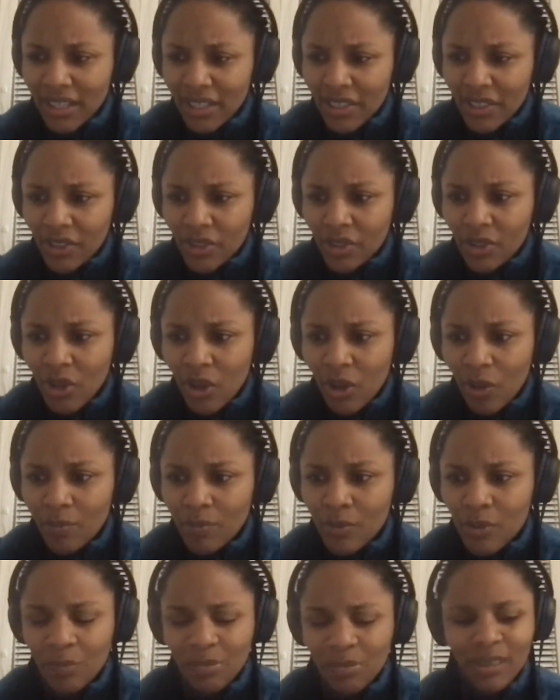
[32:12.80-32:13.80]
you know,
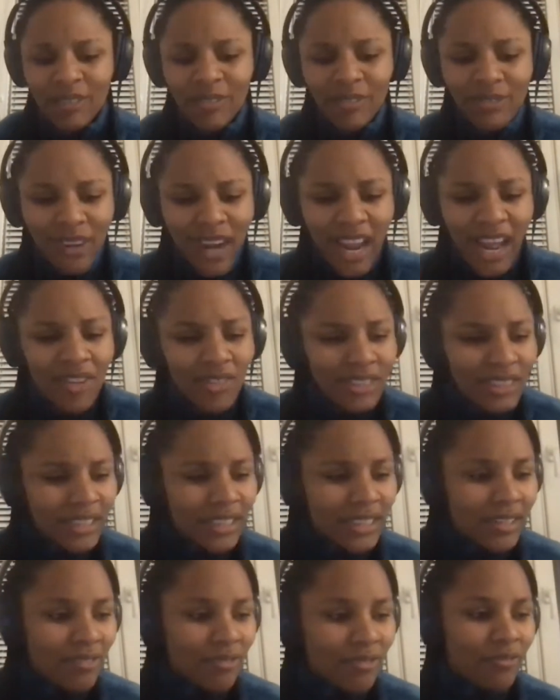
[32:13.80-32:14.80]
to
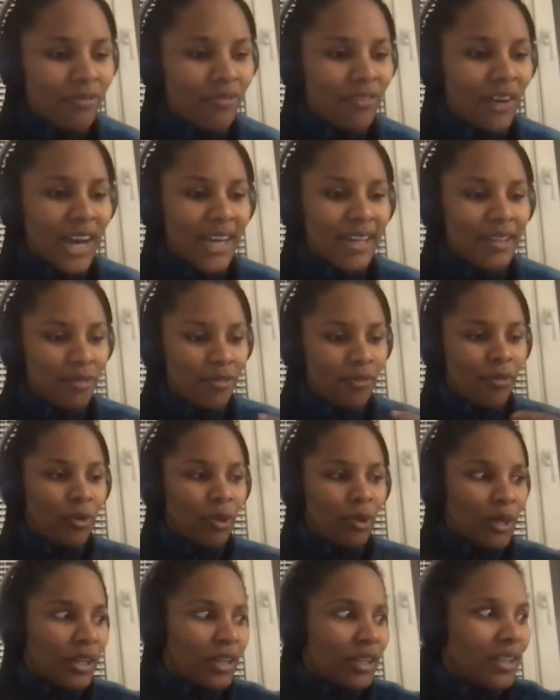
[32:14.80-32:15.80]
profoundly fight
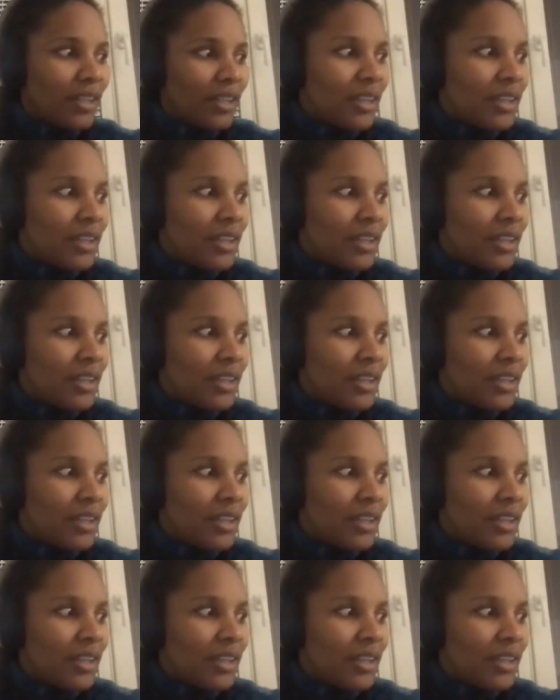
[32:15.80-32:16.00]
for